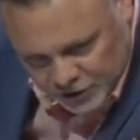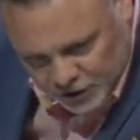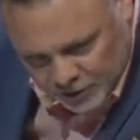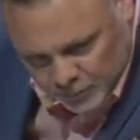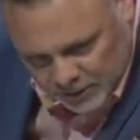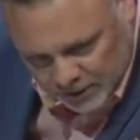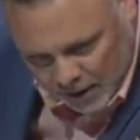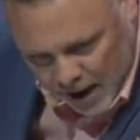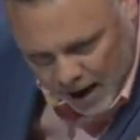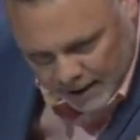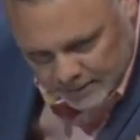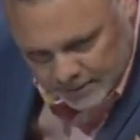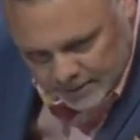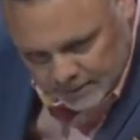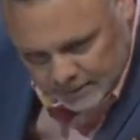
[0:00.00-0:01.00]
visited with
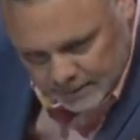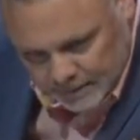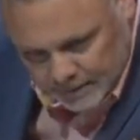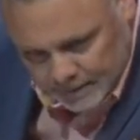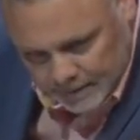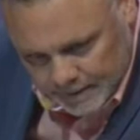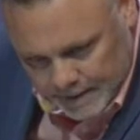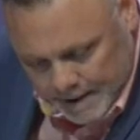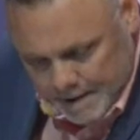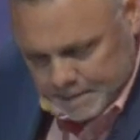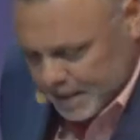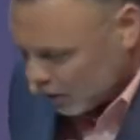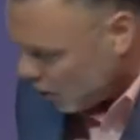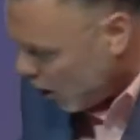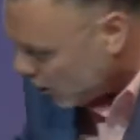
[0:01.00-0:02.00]
Lot.
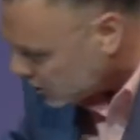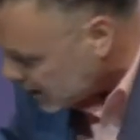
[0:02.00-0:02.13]
There